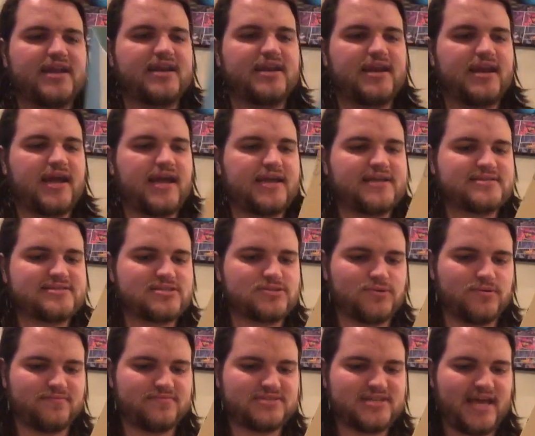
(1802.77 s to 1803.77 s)
nice
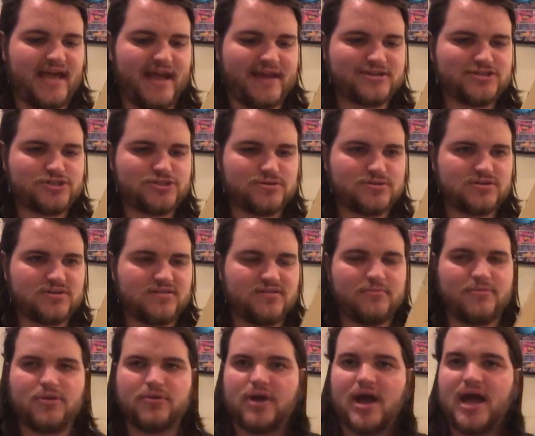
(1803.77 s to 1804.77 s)
sort of texture to
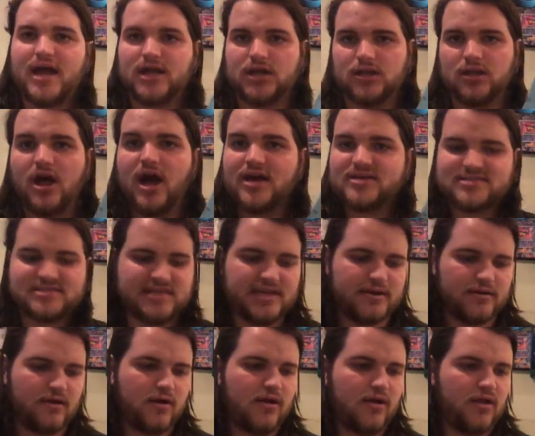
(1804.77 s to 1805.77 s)
them. They're not glossy
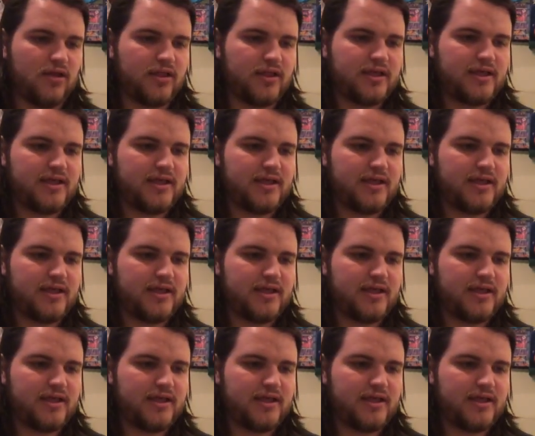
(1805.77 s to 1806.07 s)
at all.